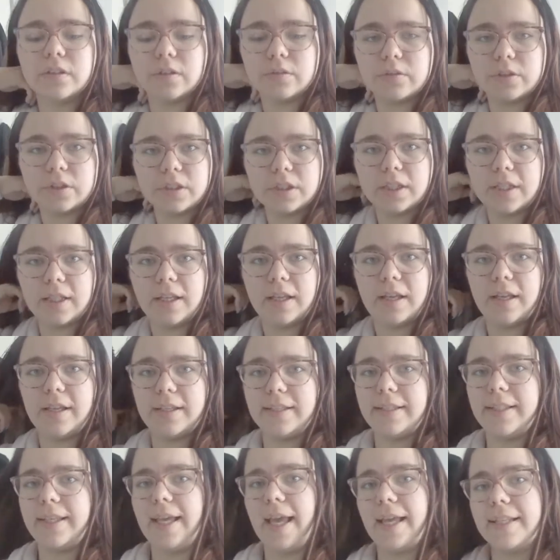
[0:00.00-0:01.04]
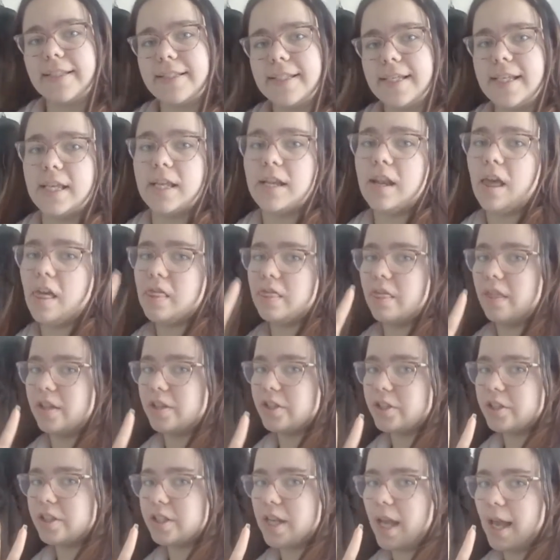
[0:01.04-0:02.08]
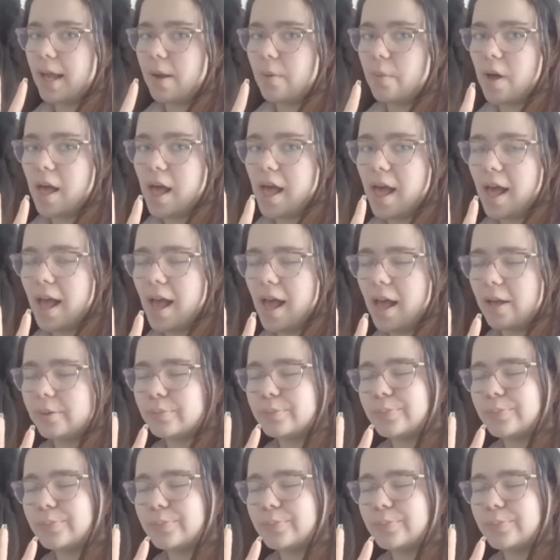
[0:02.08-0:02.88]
so I'm just gonna get in the shower,